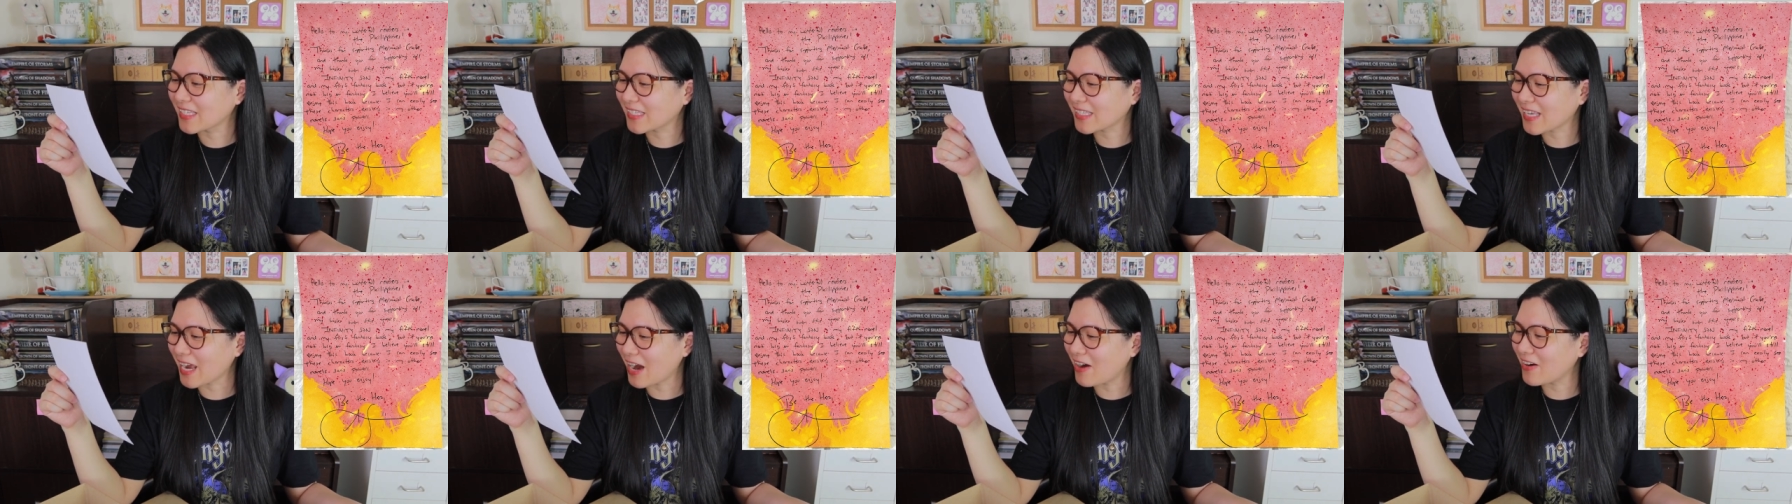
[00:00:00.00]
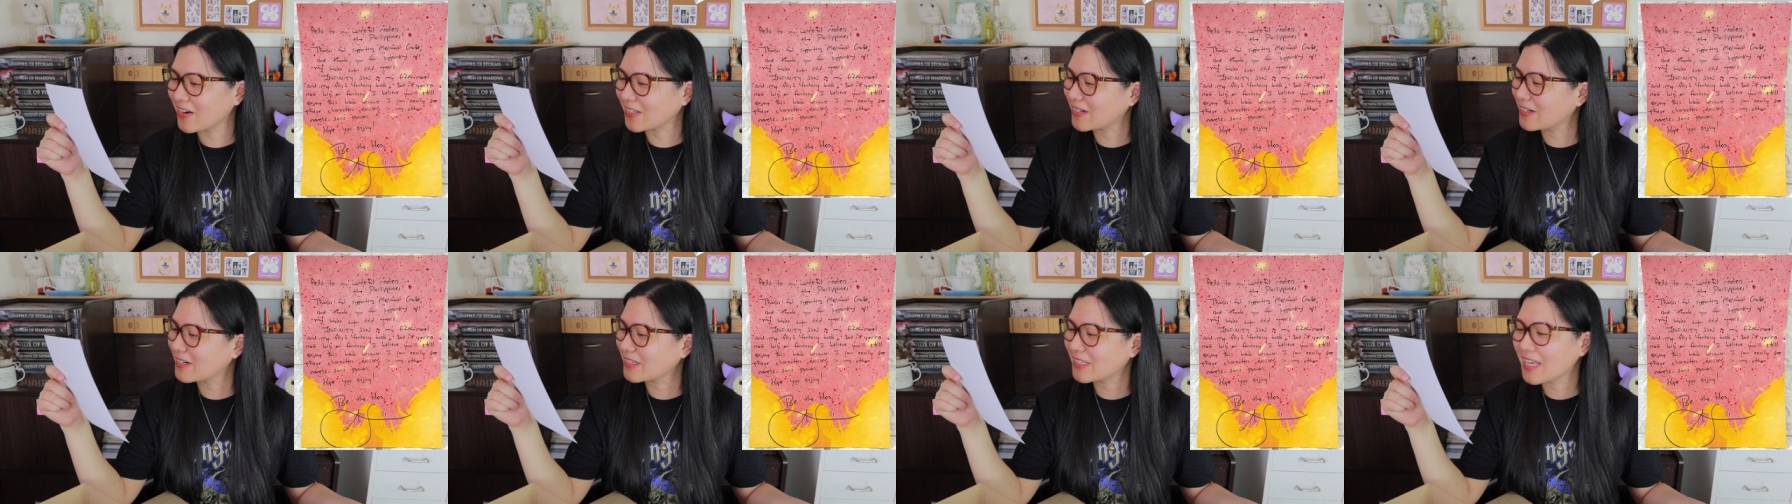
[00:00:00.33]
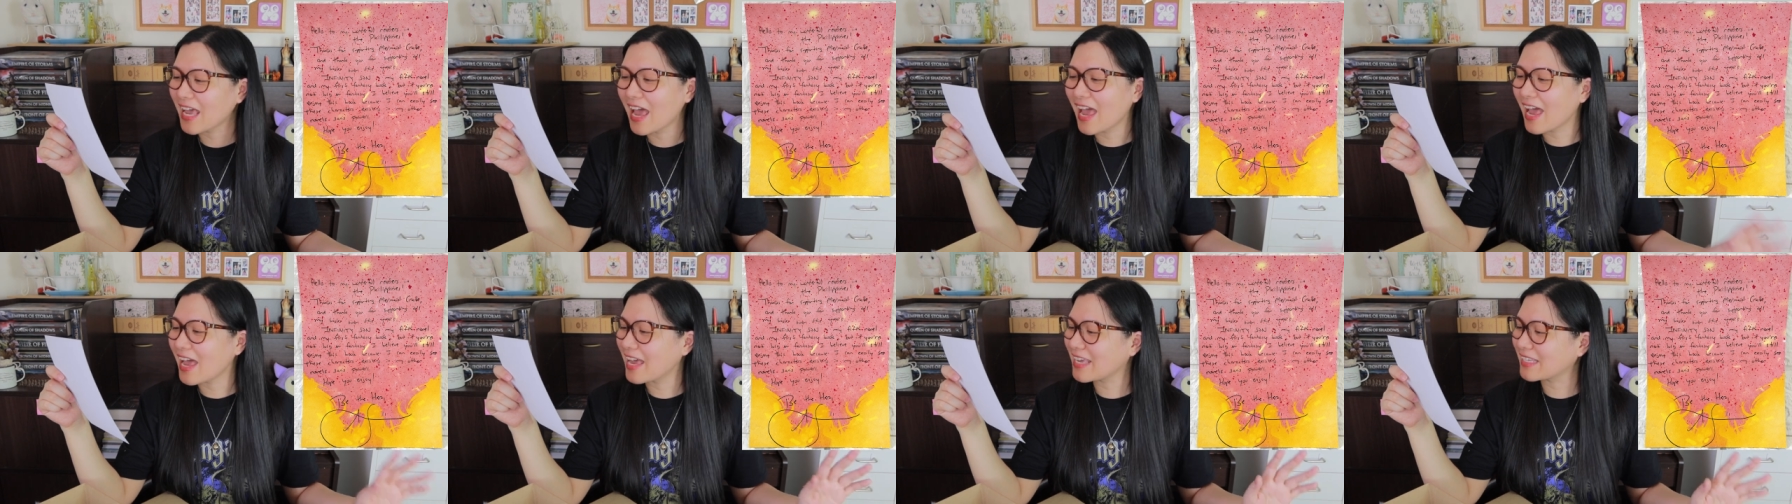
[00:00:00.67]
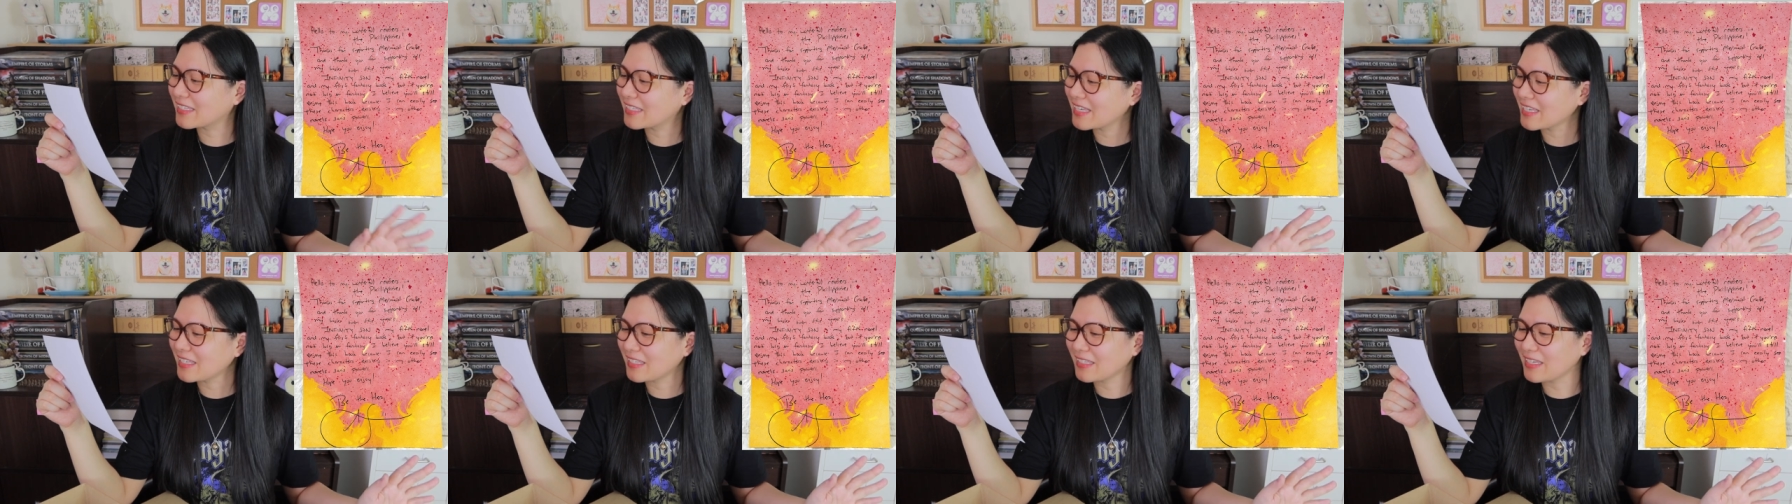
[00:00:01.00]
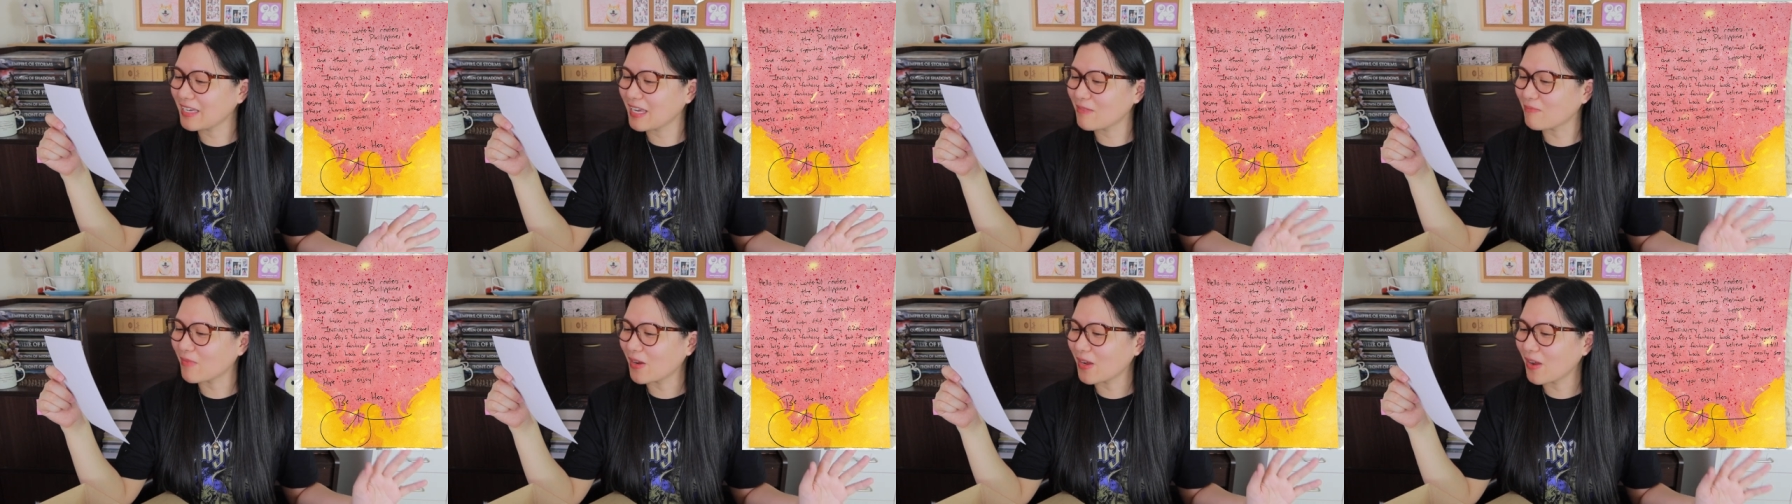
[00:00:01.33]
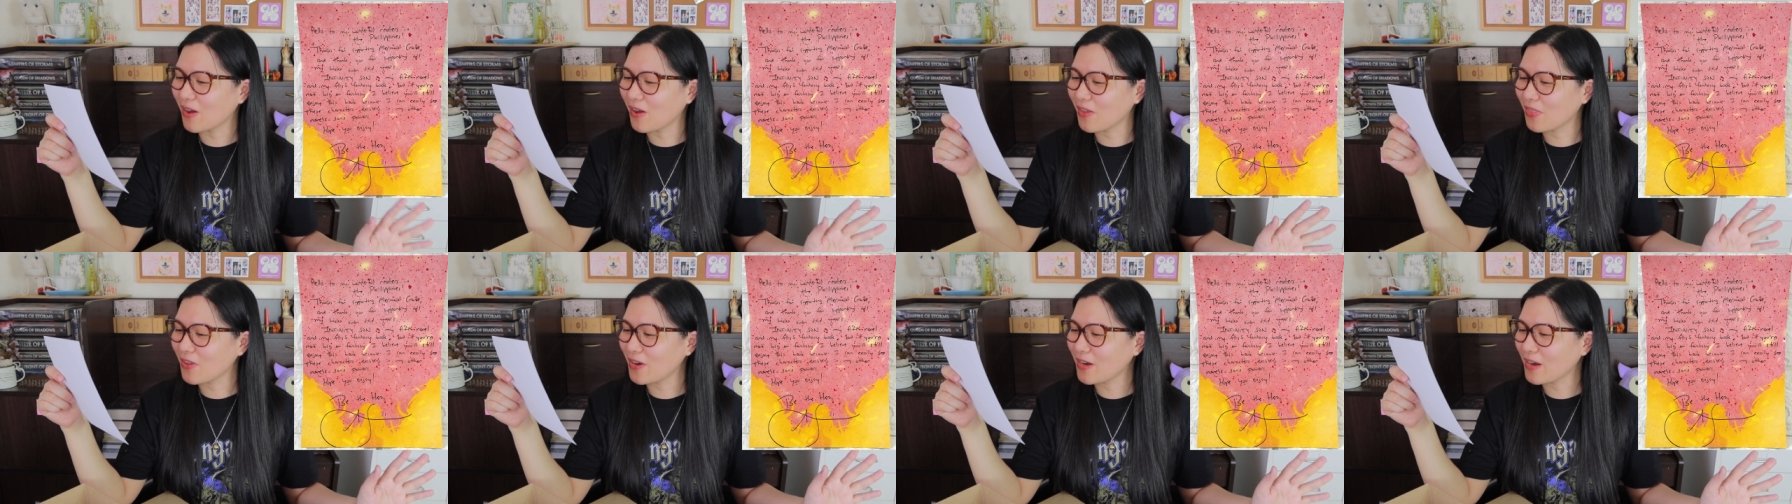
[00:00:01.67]
these characters existing in
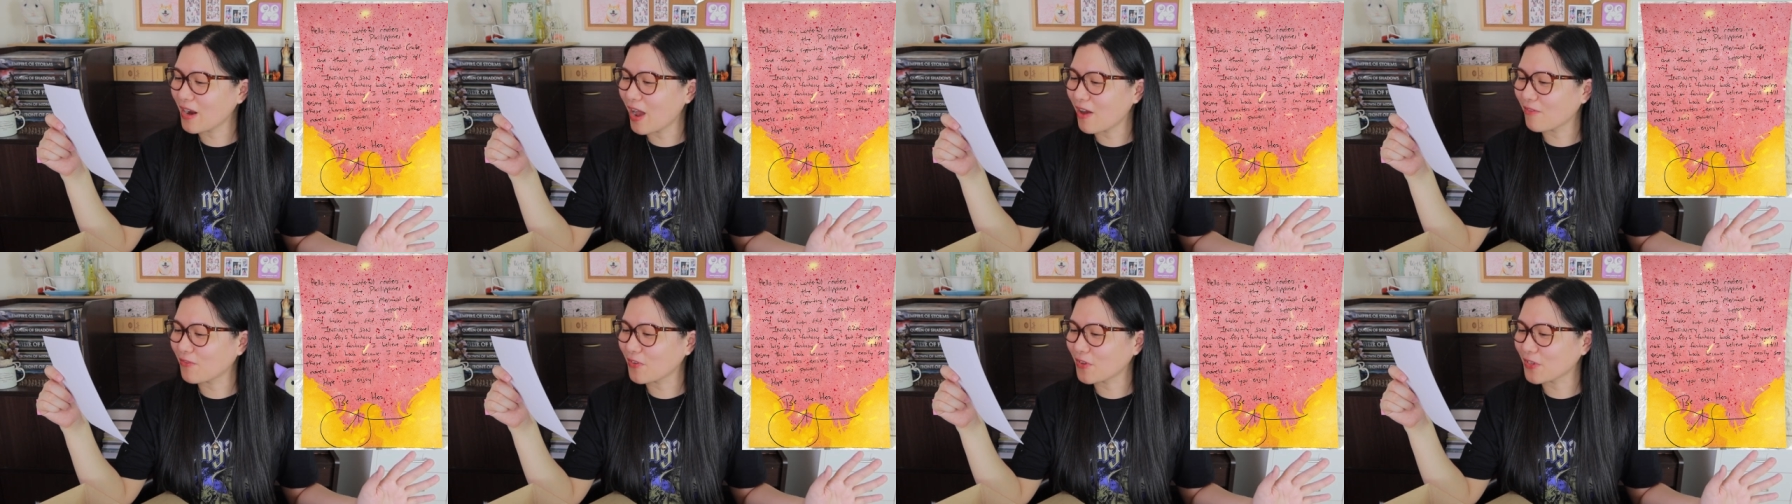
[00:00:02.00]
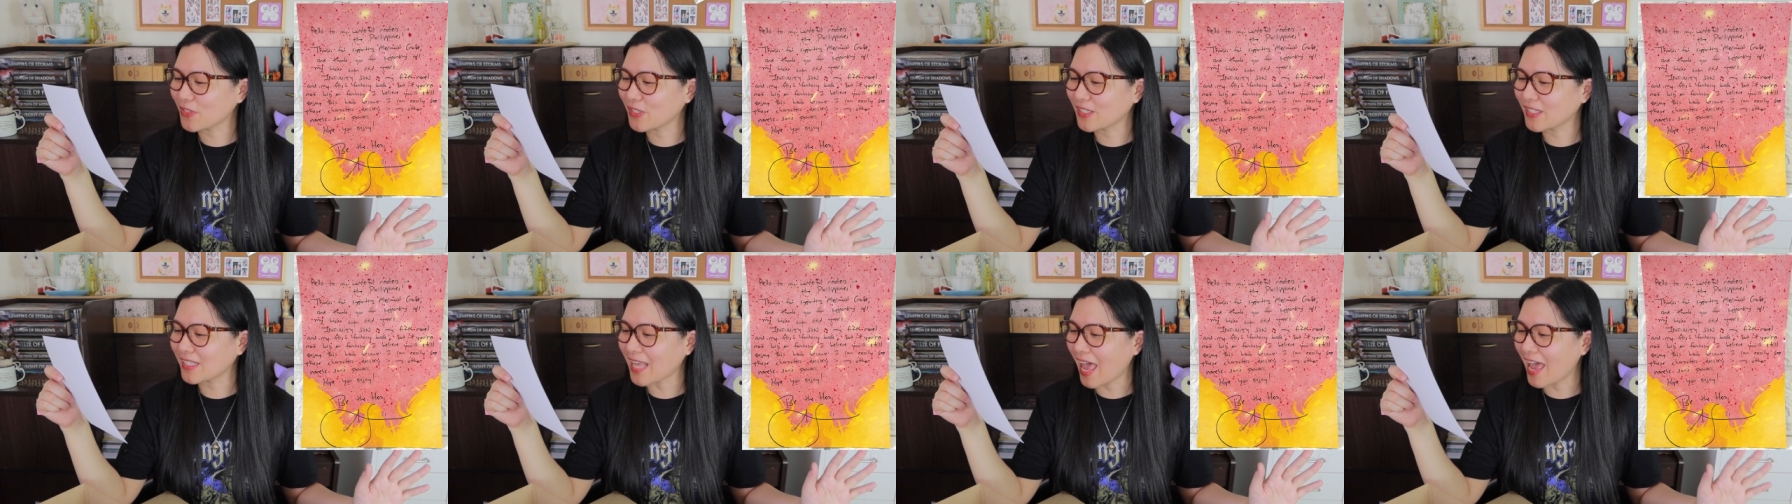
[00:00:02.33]
my other novels,